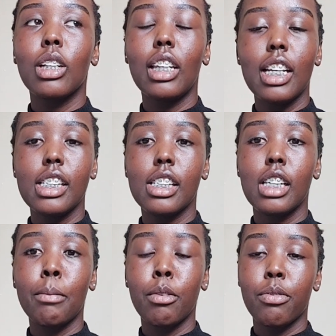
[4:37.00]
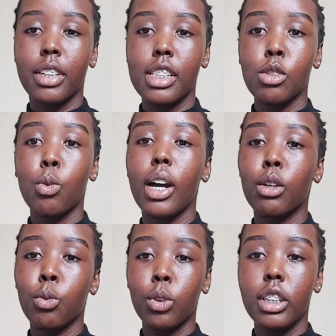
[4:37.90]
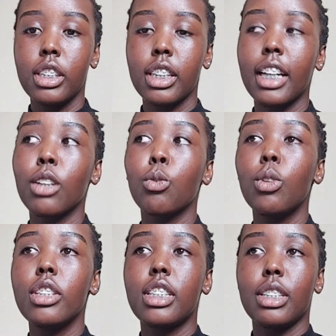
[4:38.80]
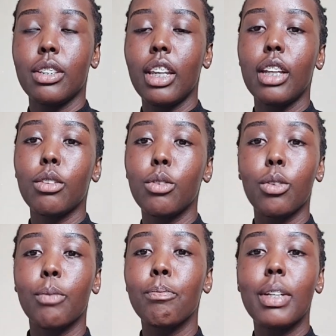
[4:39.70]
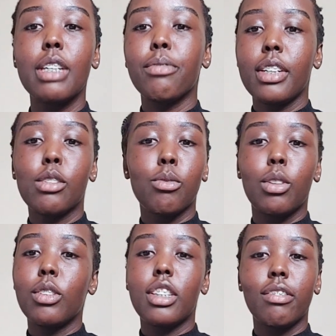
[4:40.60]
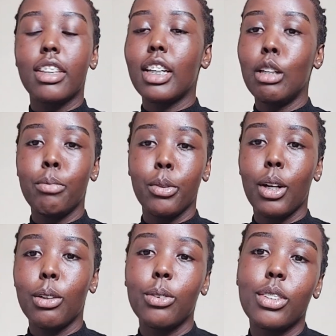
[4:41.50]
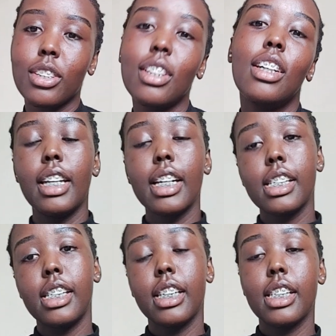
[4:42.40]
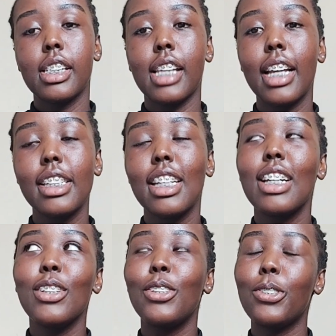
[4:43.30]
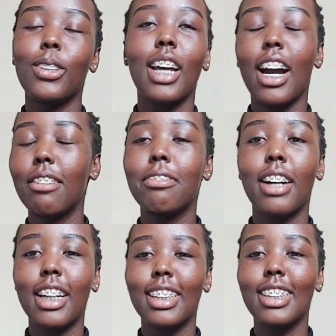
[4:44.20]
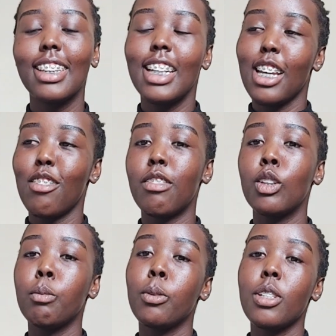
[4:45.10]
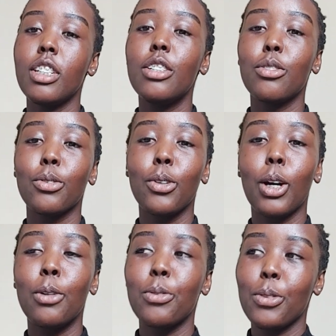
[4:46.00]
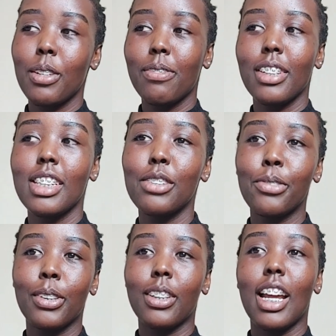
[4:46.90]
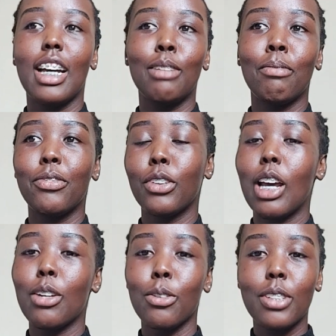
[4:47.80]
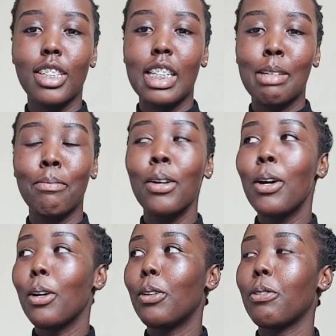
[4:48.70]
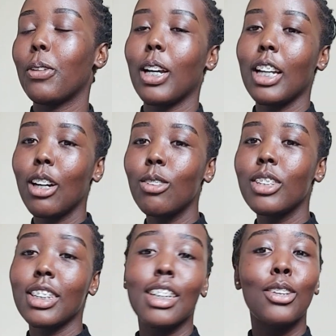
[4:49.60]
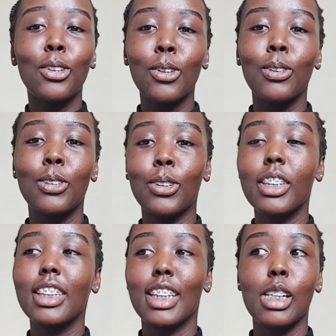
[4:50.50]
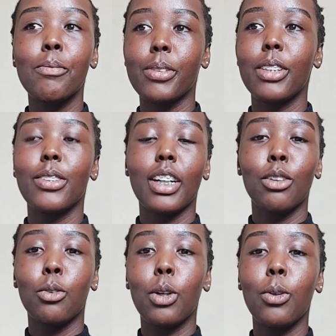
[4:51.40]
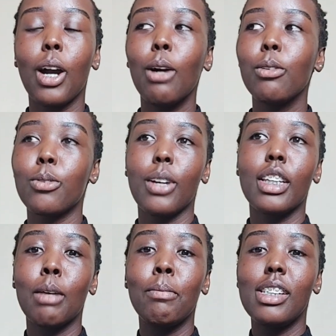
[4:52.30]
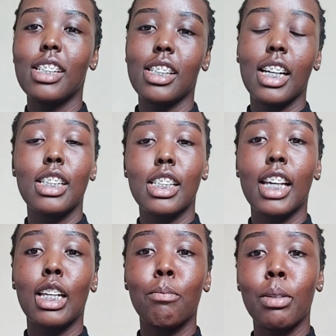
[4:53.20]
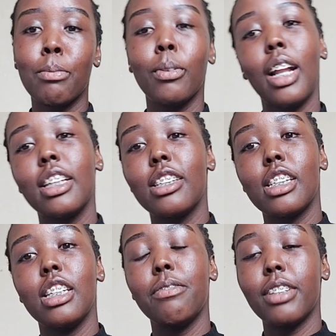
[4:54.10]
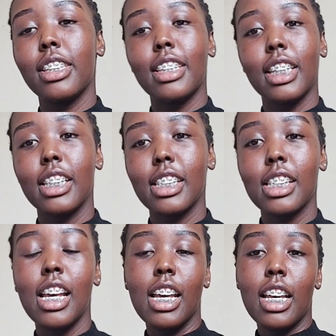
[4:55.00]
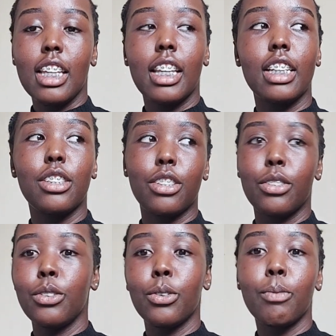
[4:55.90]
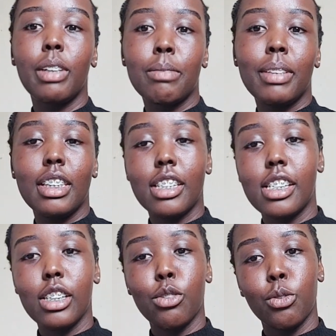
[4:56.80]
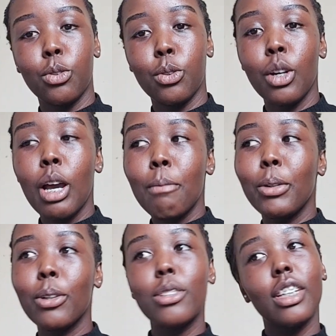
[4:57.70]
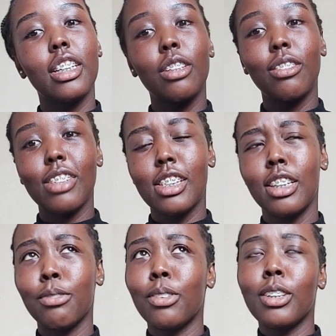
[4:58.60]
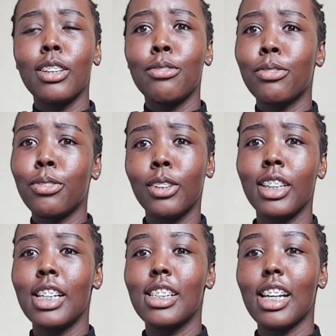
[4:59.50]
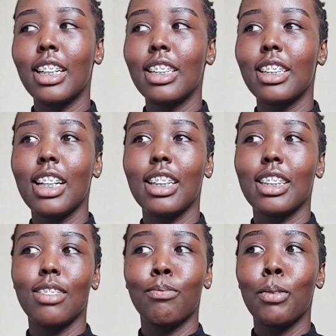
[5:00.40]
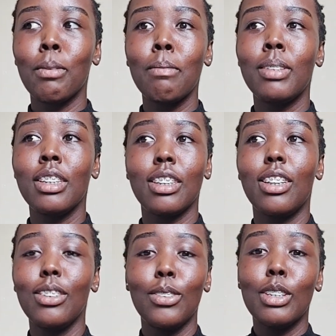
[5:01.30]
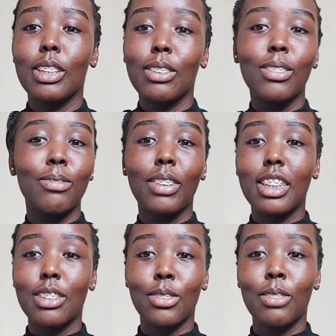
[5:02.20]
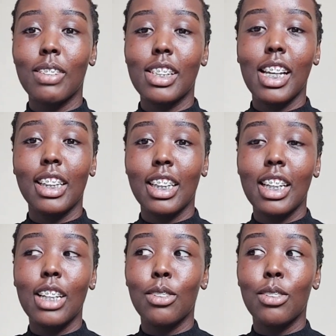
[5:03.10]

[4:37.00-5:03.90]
less number of friends who are quality than quantity. Many friends who don't even help you out. Next thing is that you should have fun. If you have an opportunity to go out with your friends for a road trip, or for an outing, go join games that you can go out to other places and see other people and see different things that might be interesting to you, because you're in university for only 4 years, and probably you won't get to university again and